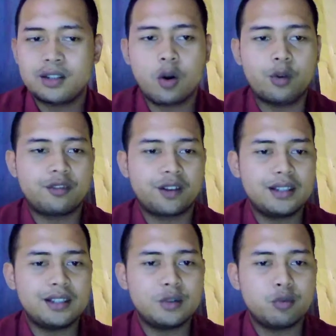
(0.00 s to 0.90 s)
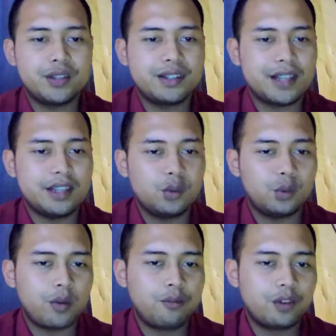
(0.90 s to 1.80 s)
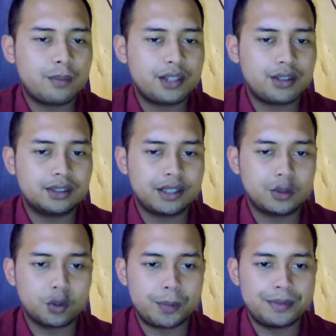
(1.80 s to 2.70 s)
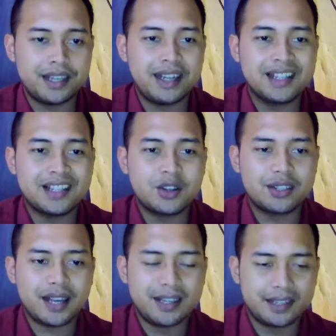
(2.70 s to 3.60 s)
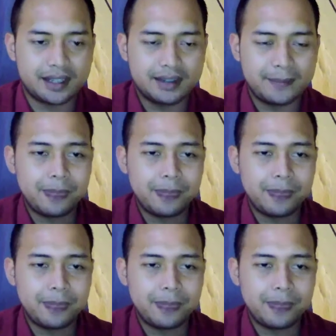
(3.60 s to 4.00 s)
or phrases which tend to come from certain groups in a society.